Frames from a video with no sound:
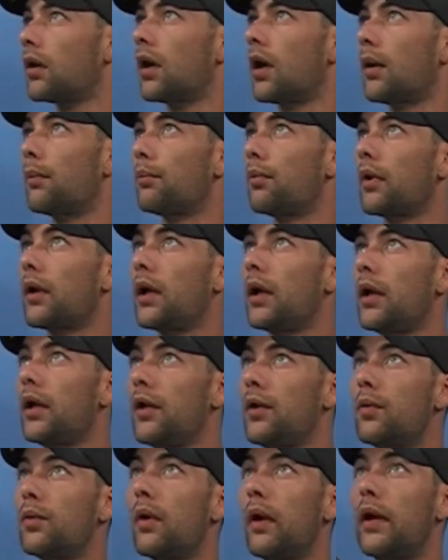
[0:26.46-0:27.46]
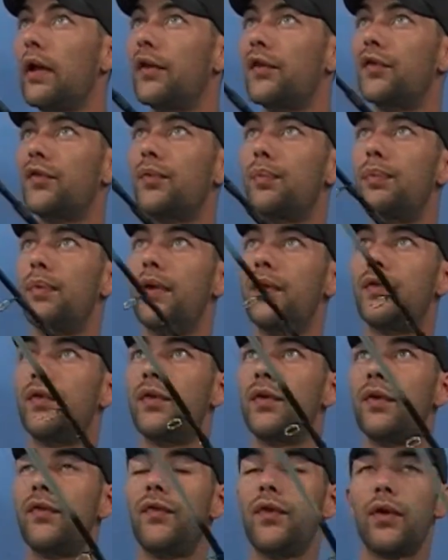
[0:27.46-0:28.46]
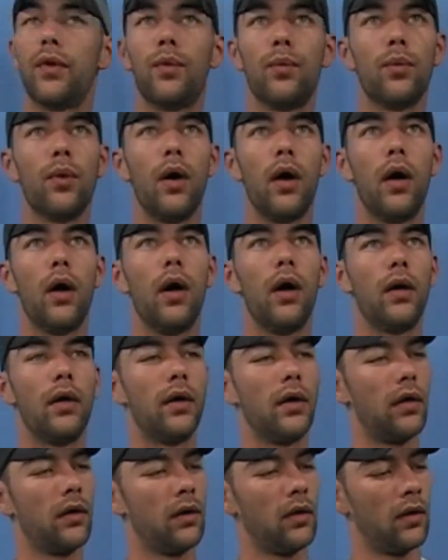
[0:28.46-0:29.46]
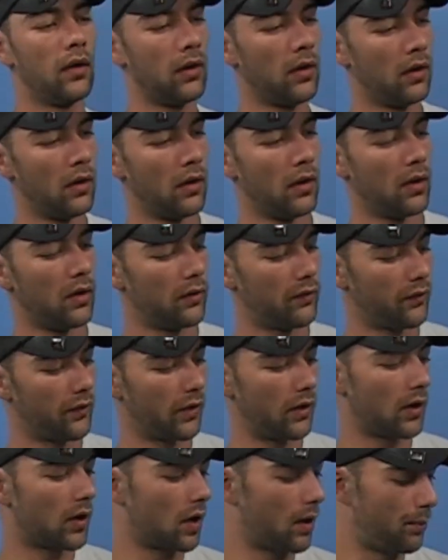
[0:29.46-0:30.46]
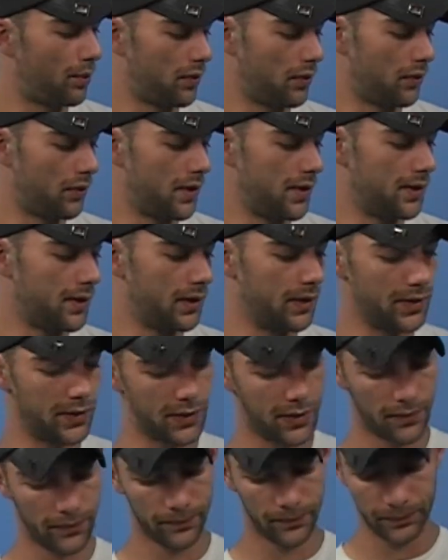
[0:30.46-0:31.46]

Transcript: I'm bringing you a specific rod for a couple of reasons.